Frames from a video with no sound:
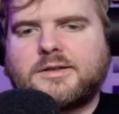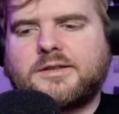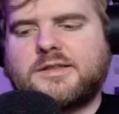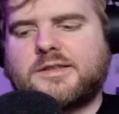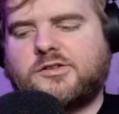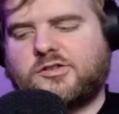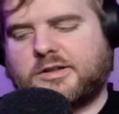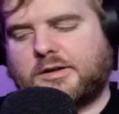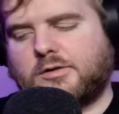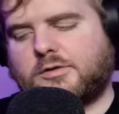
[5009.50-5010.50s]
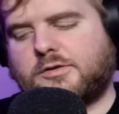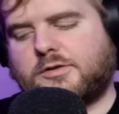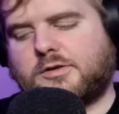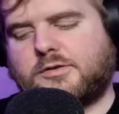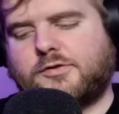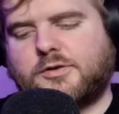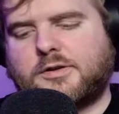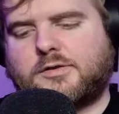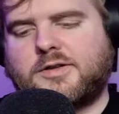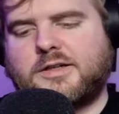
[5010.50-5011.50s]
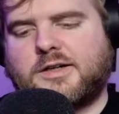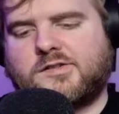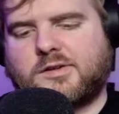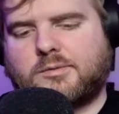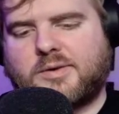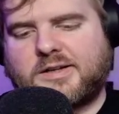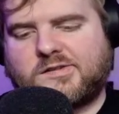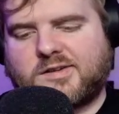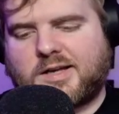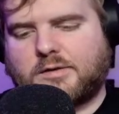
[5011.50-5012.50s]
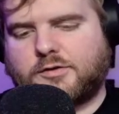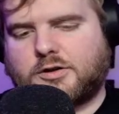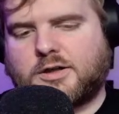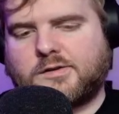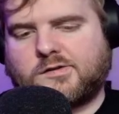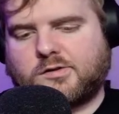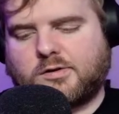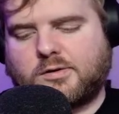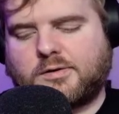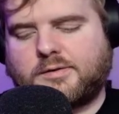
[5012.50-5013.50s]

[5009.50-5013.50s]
Yeah, sure. Look for the 3 dots on the right side of the console.